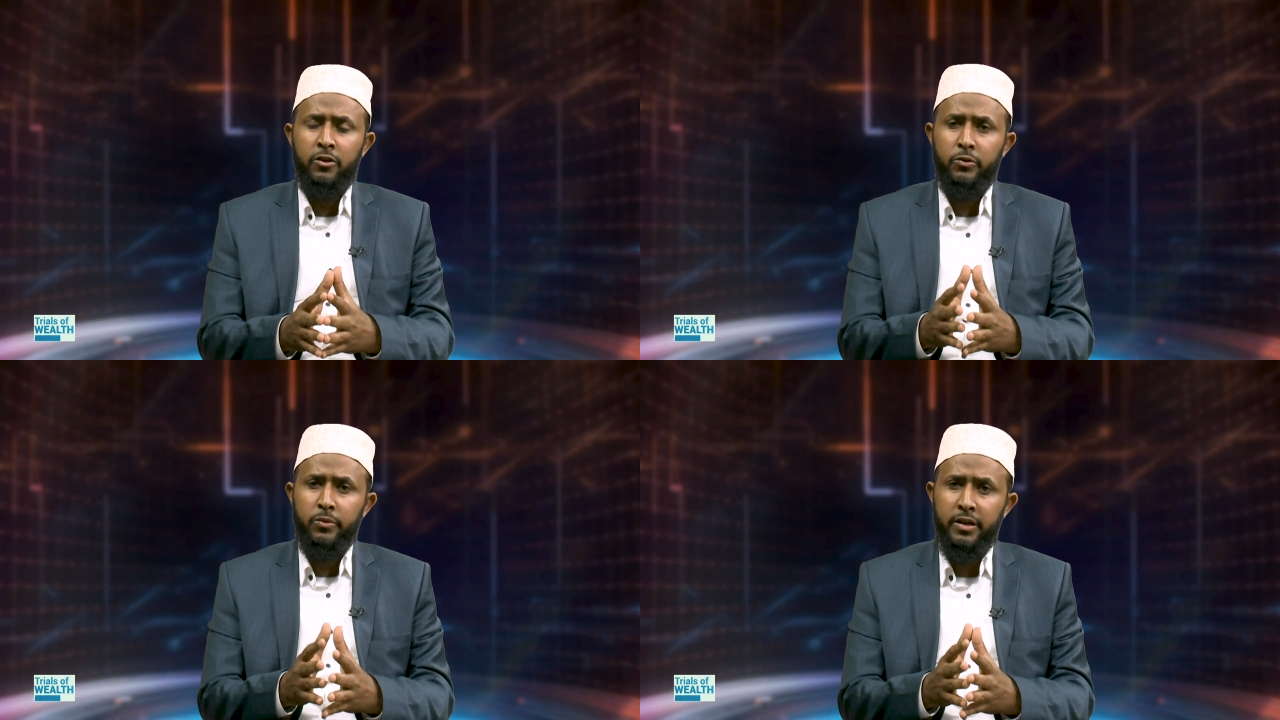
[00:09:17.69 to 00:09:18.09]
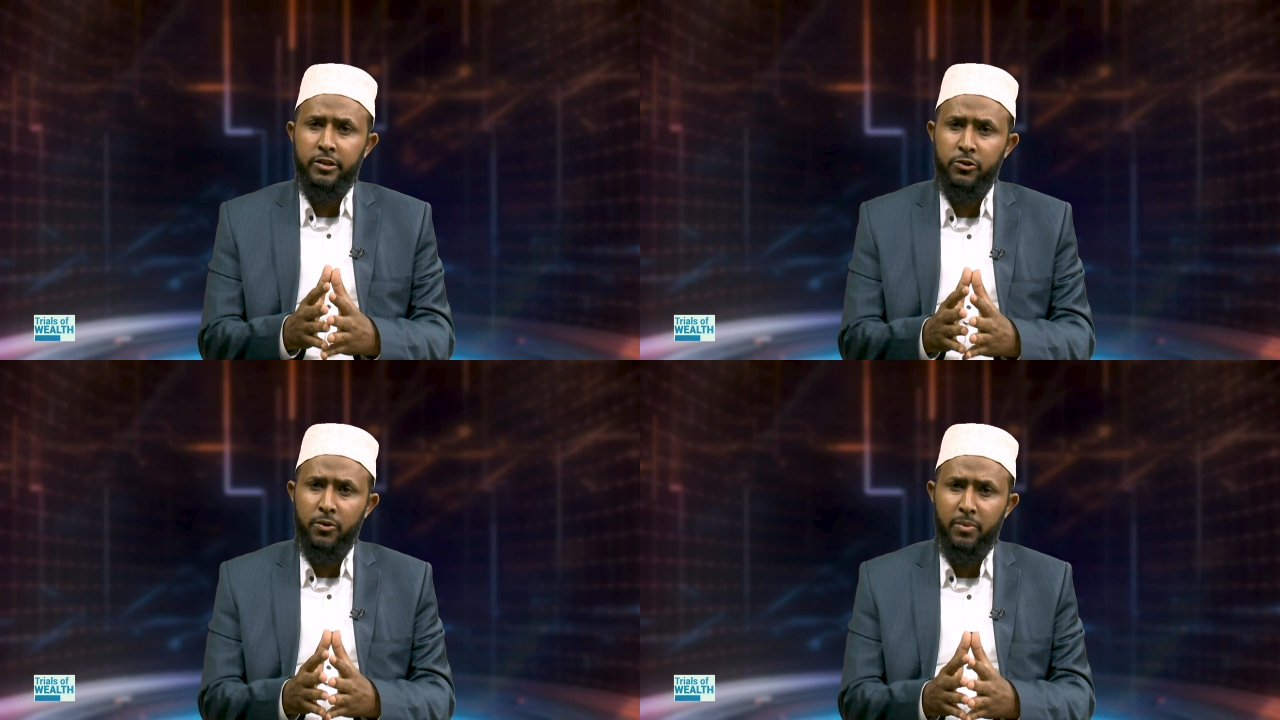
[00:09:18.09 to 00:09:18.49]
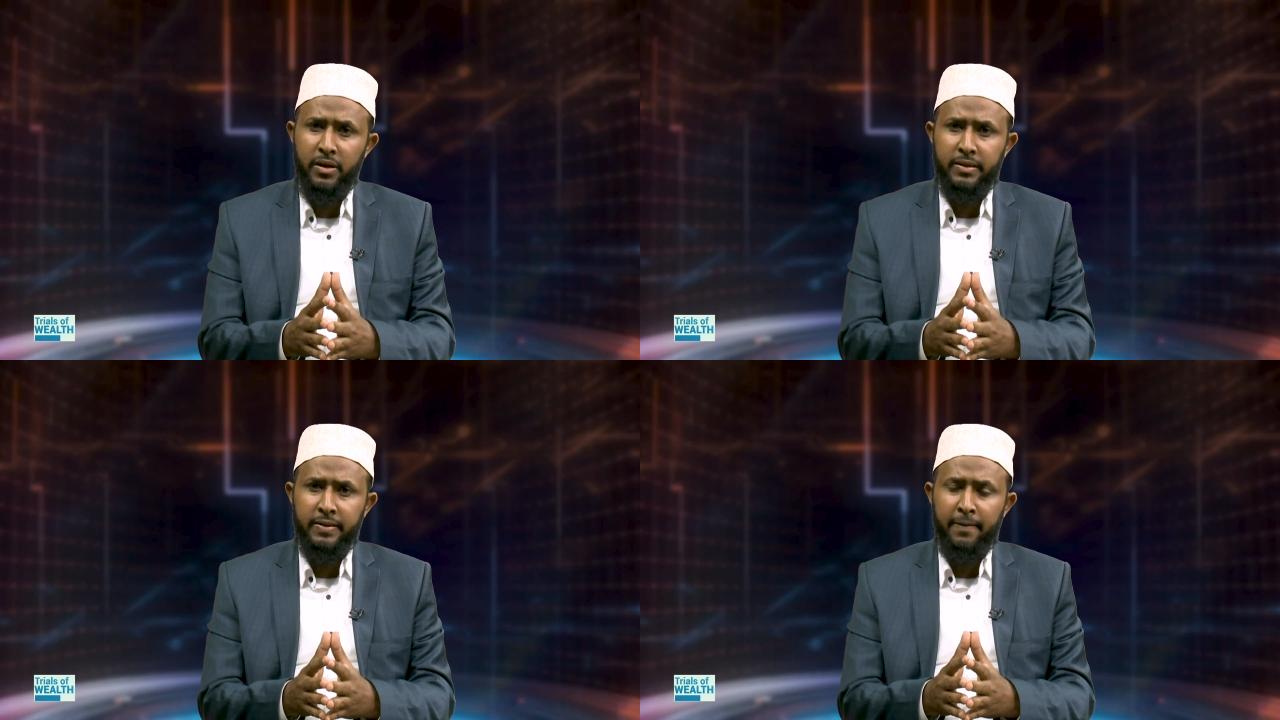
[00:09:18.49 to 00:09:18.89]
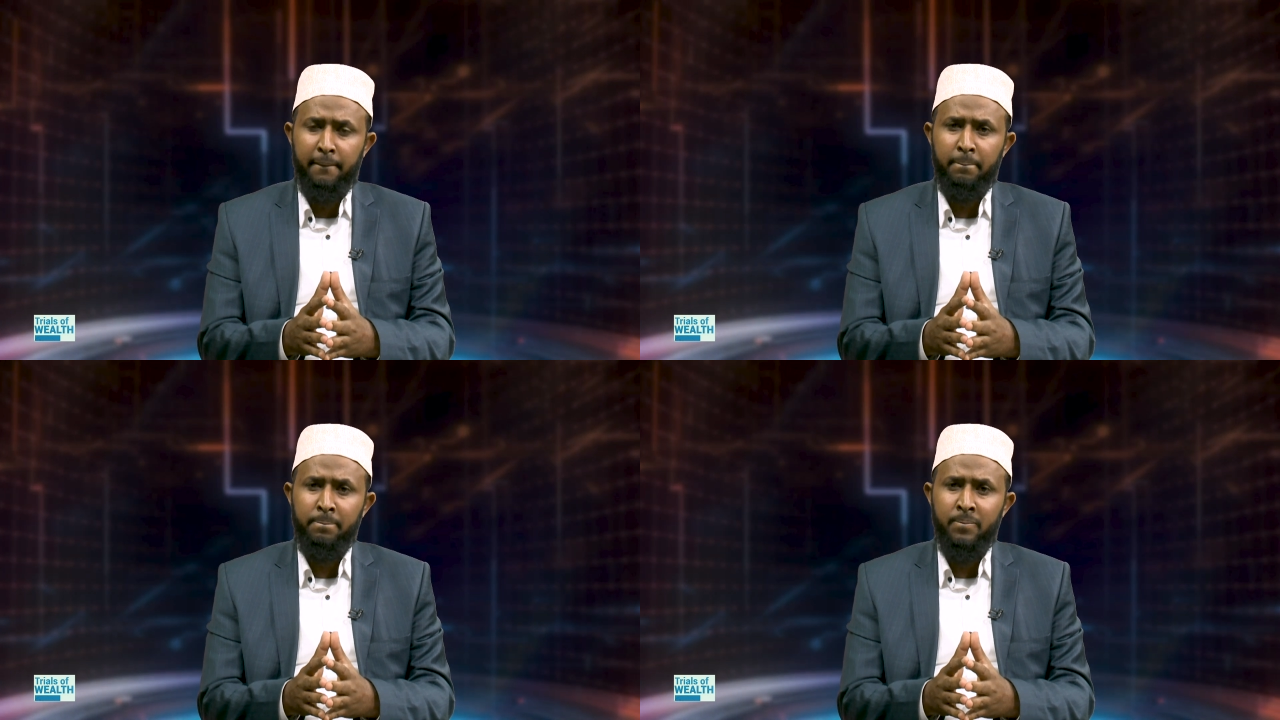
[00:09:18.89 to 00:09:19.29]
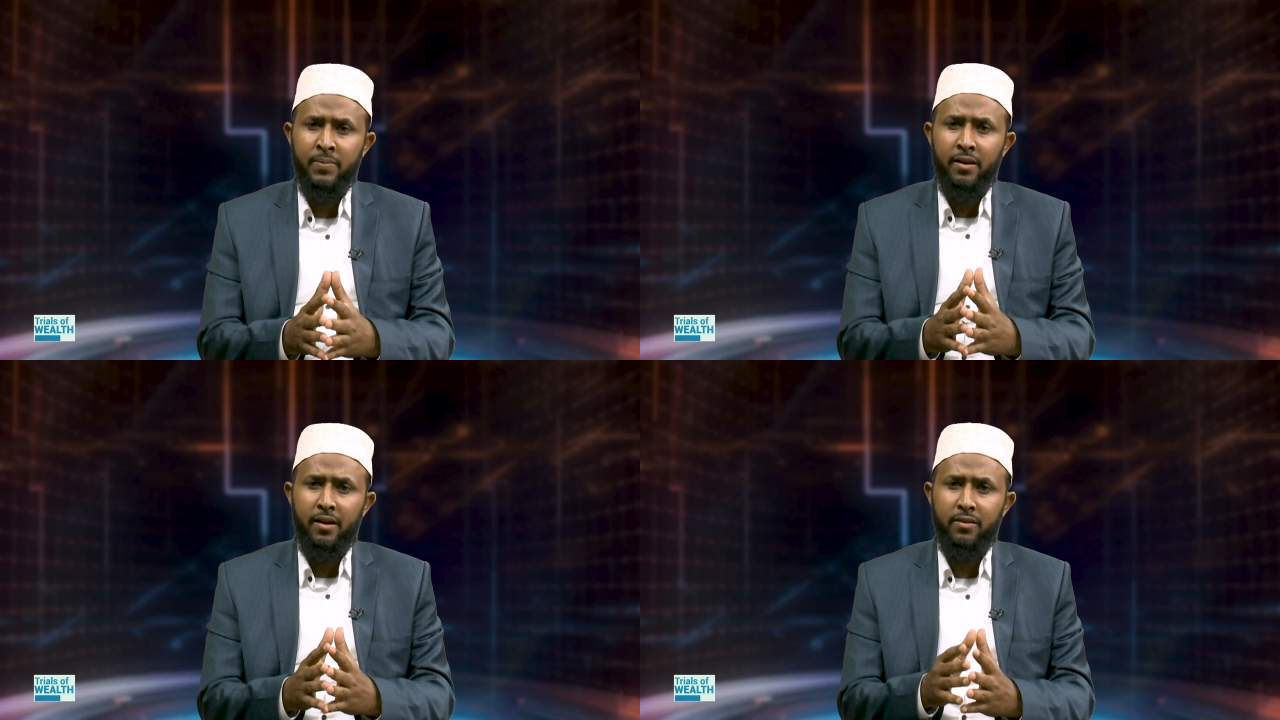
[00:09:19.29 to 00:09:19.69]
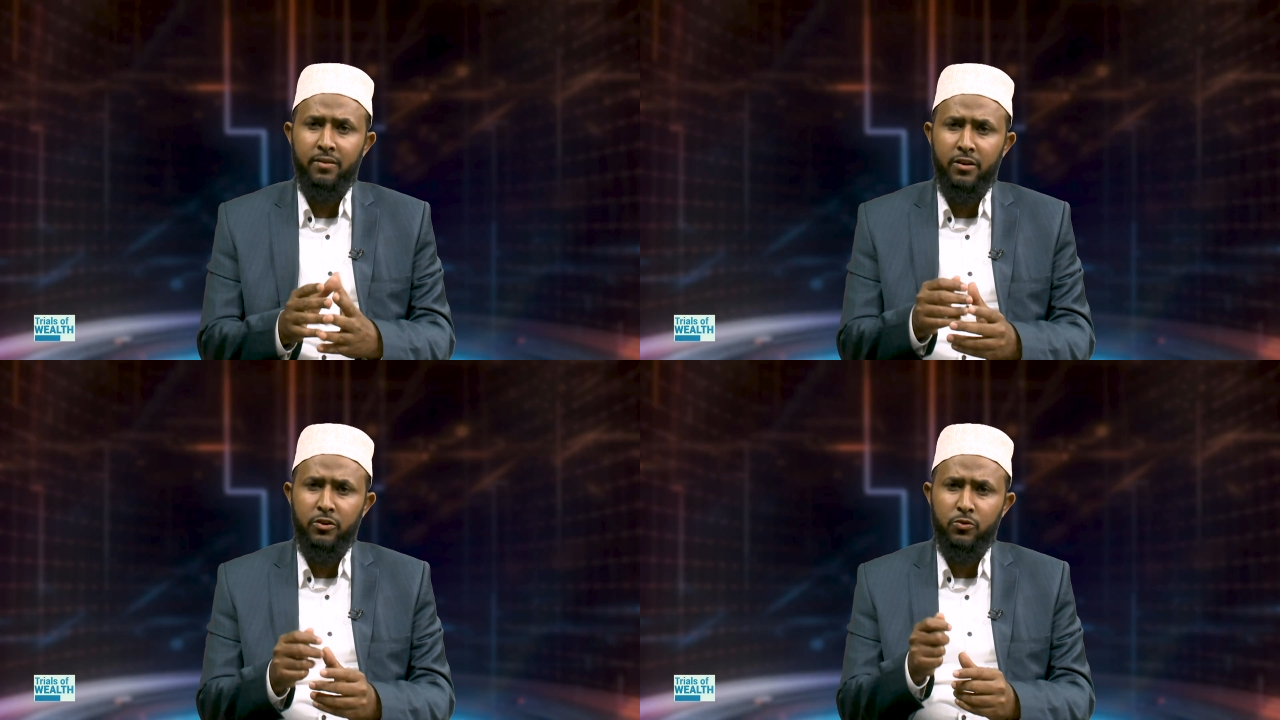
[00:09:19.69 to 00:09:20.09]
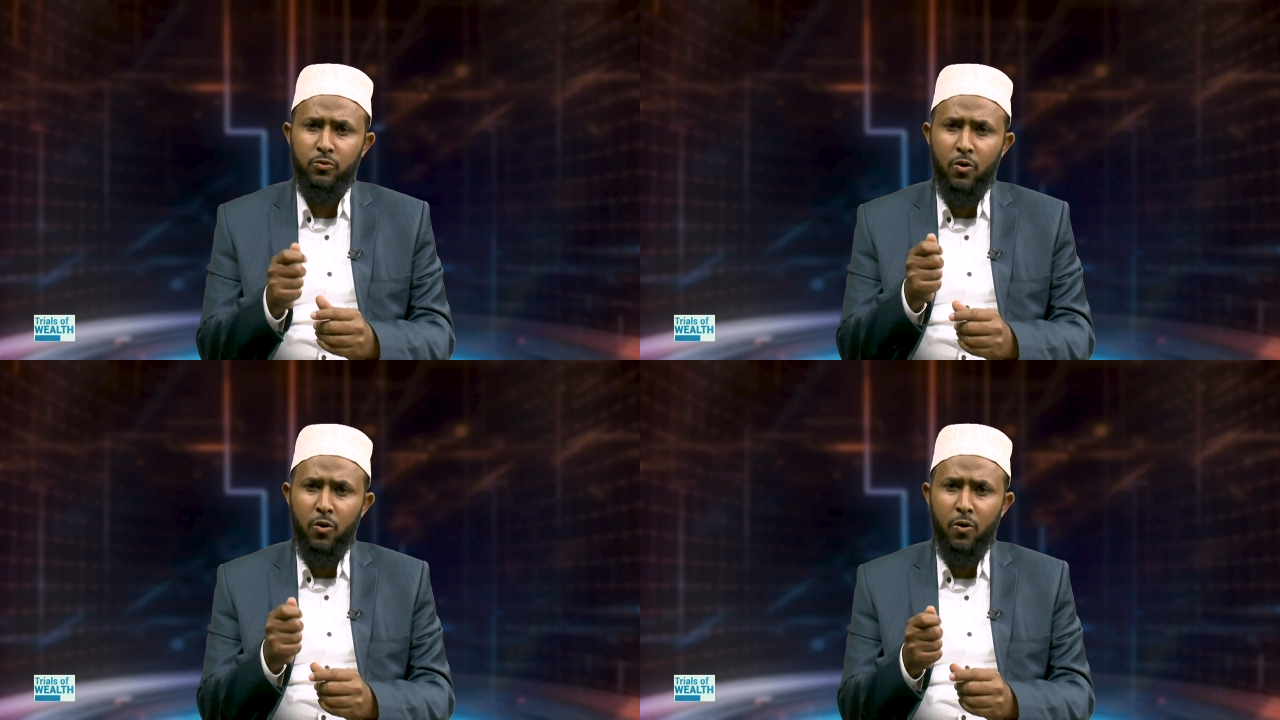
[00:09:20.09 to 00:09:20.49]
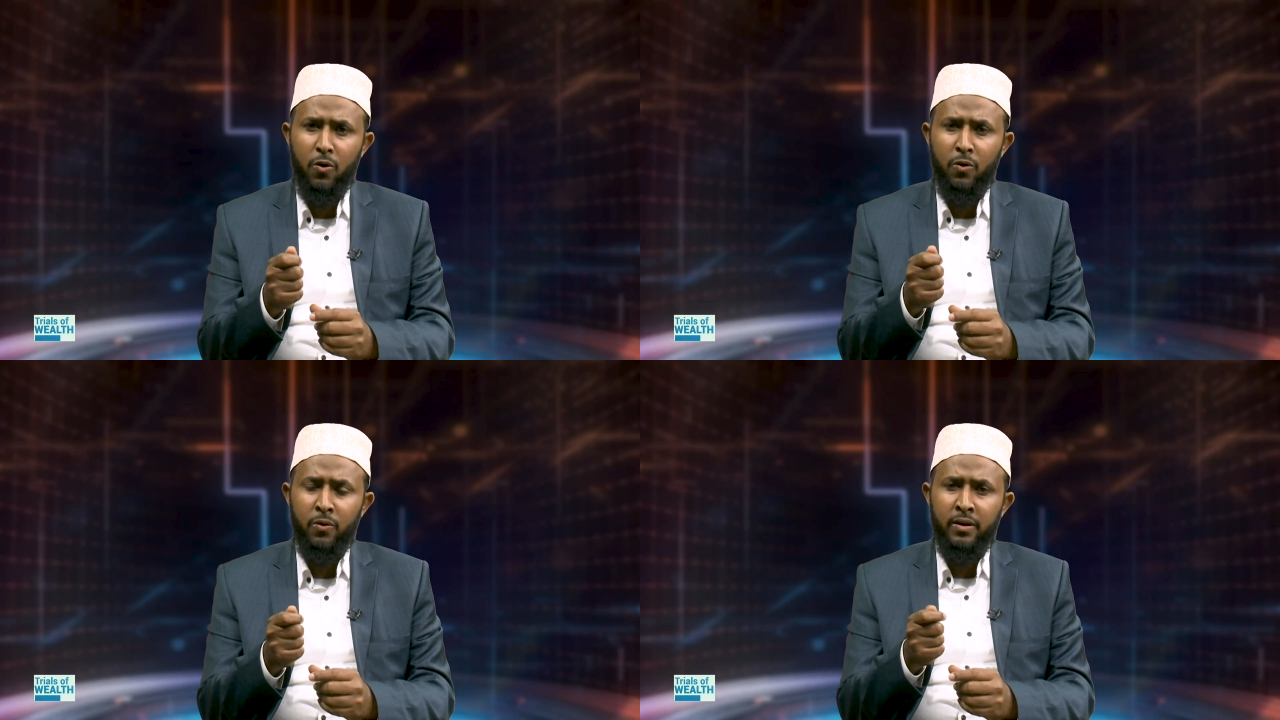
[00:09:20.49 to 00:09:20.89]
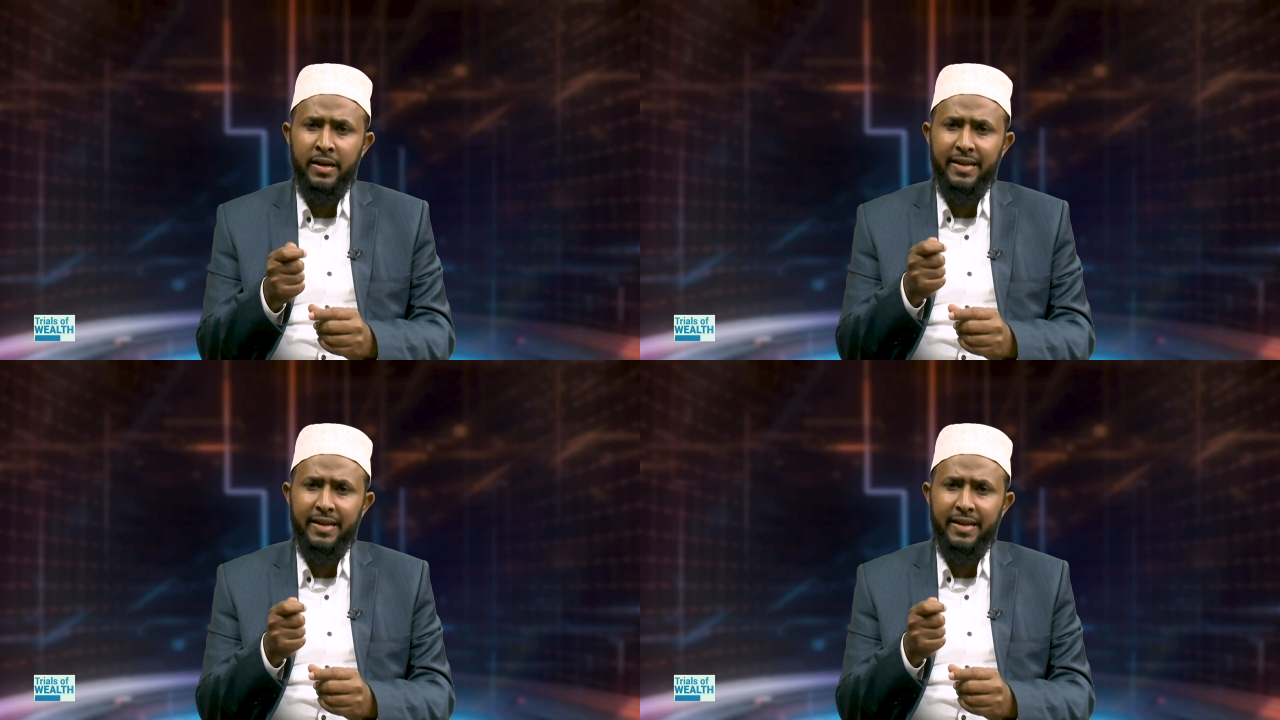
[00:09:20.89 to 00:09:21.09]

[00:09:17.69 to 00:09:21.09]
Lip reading: you get your money, and then you go